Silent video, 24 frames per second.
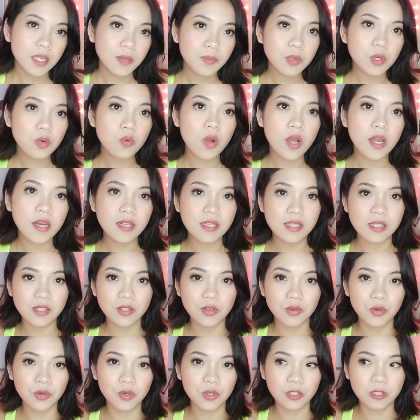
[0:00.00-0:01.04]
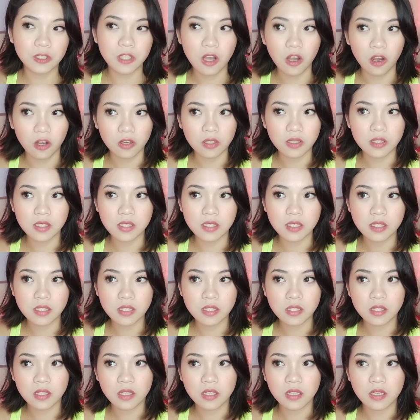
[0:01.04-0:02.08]
Number 1 is Google
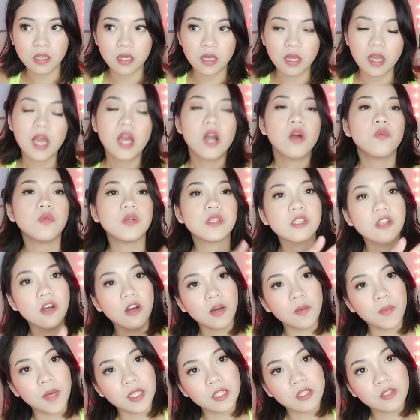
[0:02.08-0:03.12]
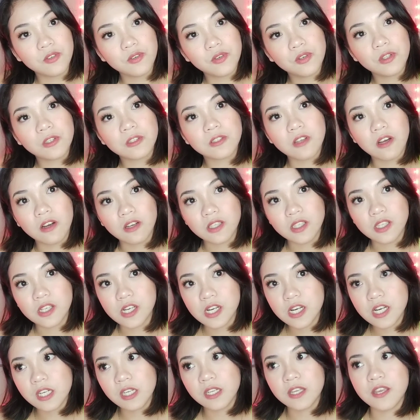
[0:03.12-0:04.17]
Docs. We talked about Google Docs
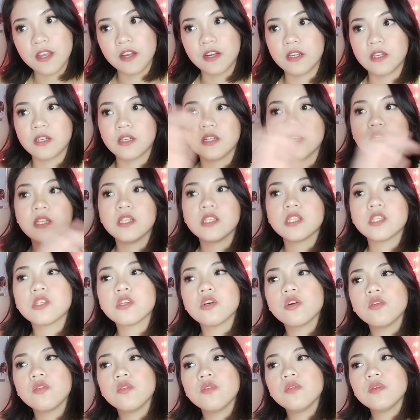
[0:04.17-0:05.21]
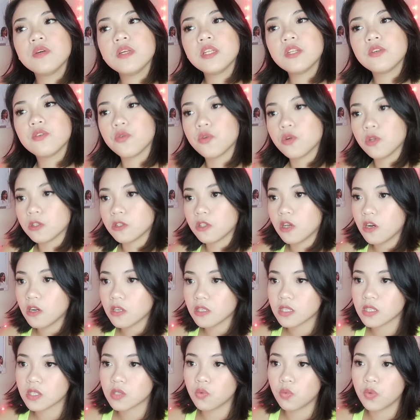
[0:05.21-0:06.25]
earlier. So in Google
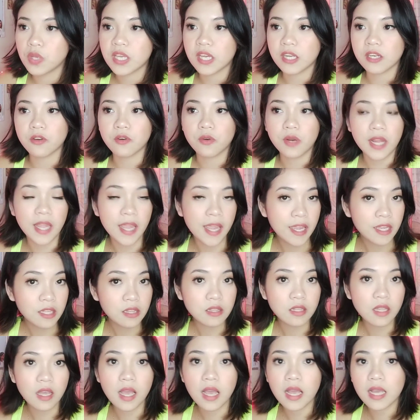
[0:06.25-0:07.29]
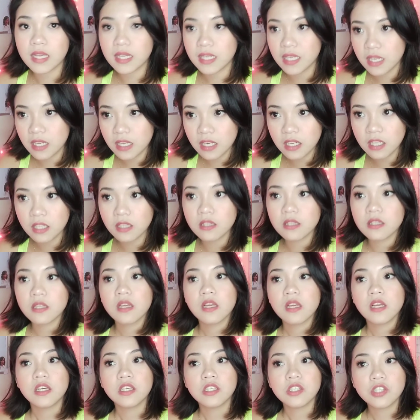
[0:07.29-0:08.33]
Docs, we can create, edit,
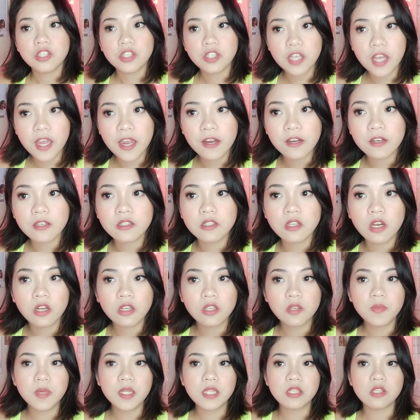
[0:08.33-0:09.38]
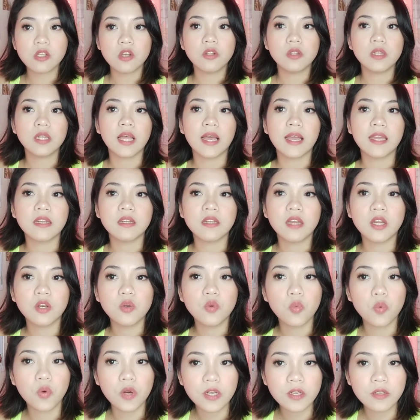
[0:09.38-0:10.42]
share documents online,
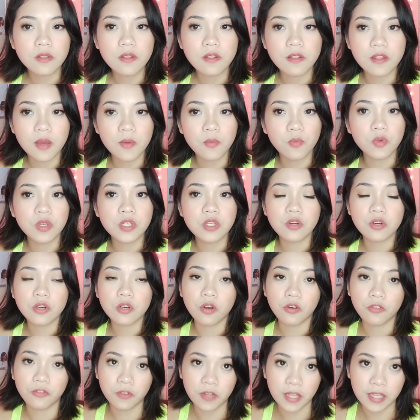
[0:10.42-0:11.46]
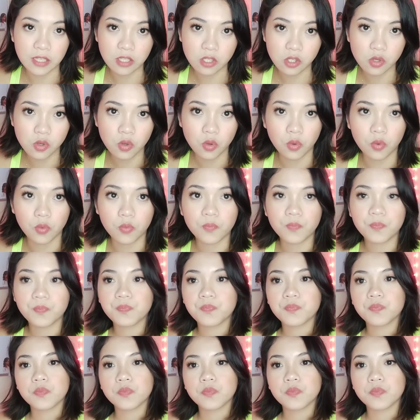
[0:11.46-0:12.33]
and work on them when you're offline too.